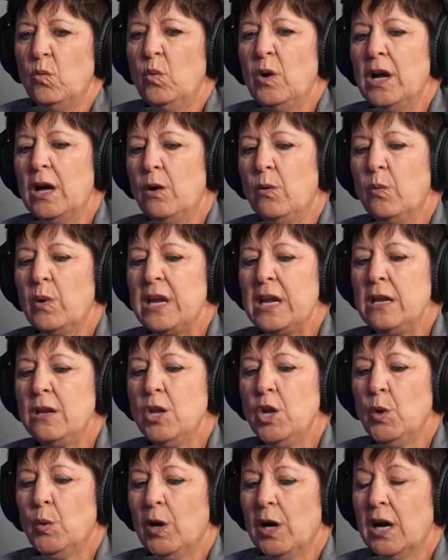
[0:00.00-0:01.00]
Well, we
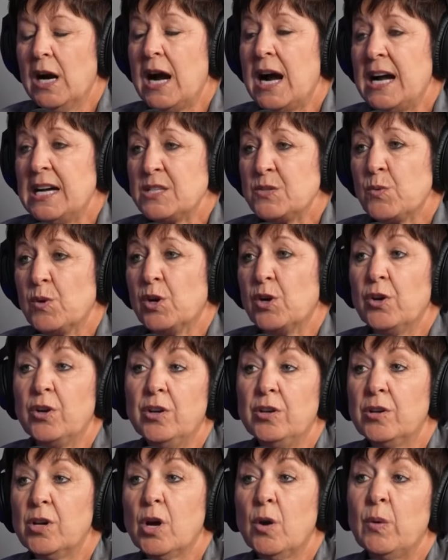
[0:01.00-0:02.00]
knew our odds were
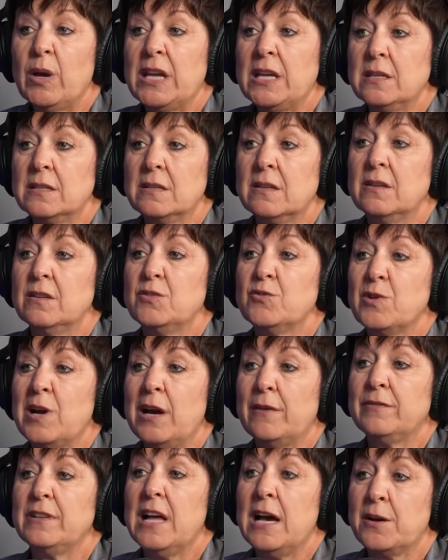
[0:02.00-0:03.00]
good going into the
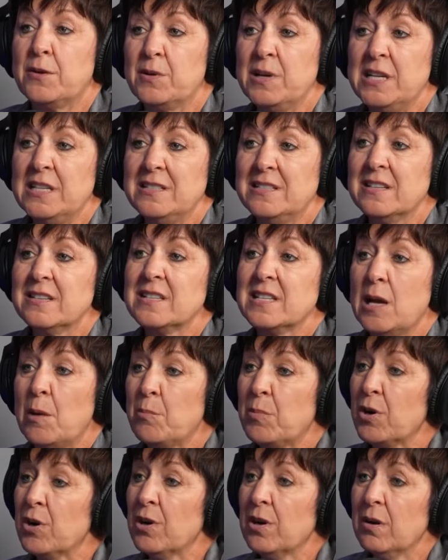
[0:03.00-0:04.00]
draft lottery in
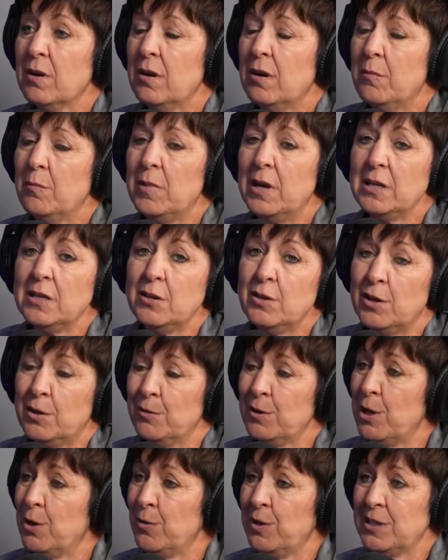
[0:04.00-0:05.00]
December, but you
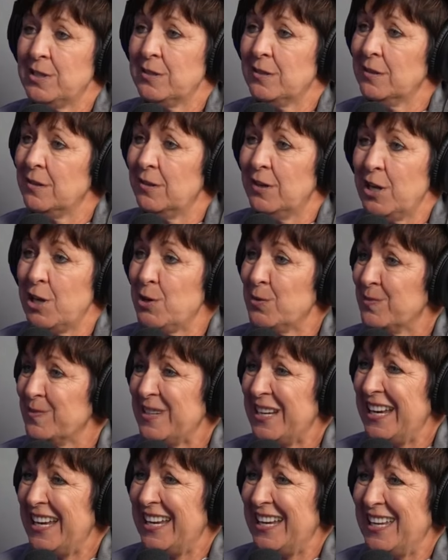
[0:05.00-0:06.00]
don't know until you know.
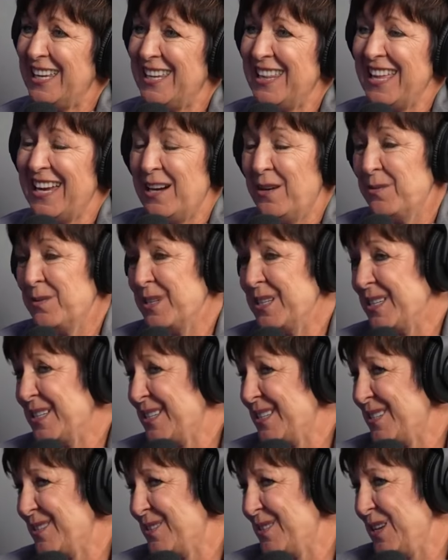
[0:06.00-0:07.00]
And
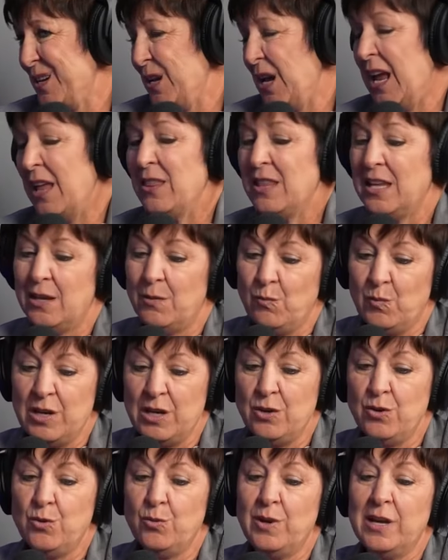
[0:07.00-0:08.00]
then
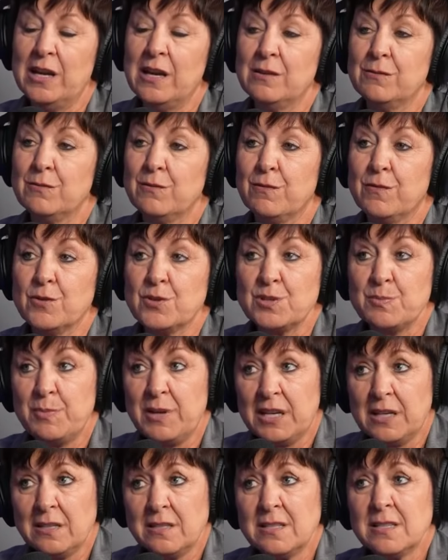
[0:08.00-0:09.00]
we knew we got the first
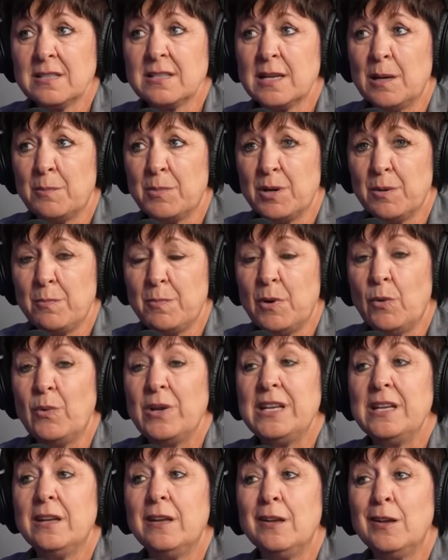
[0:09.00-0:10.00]
pick in December, but
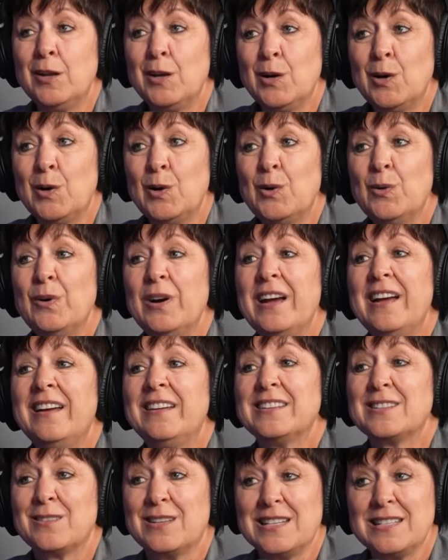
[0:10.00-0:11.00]
we didn't know.
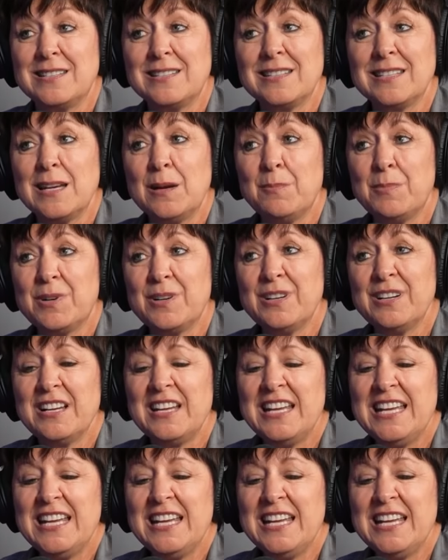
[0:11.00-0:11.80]
So that's December.